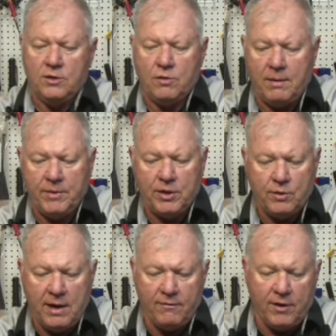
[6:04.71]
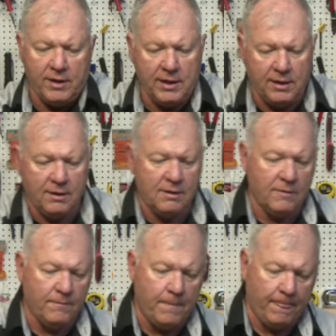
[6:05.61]
So I'm going to drive on
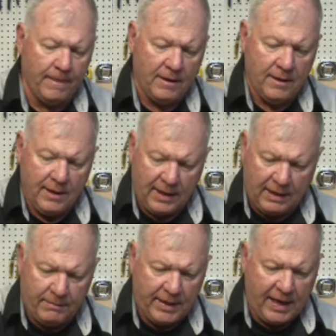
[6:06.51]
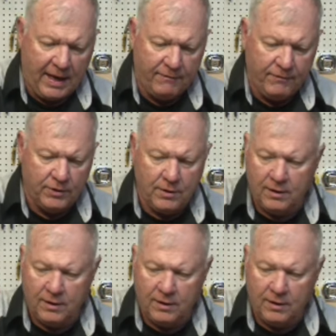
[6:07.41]
here, and I'm going to have the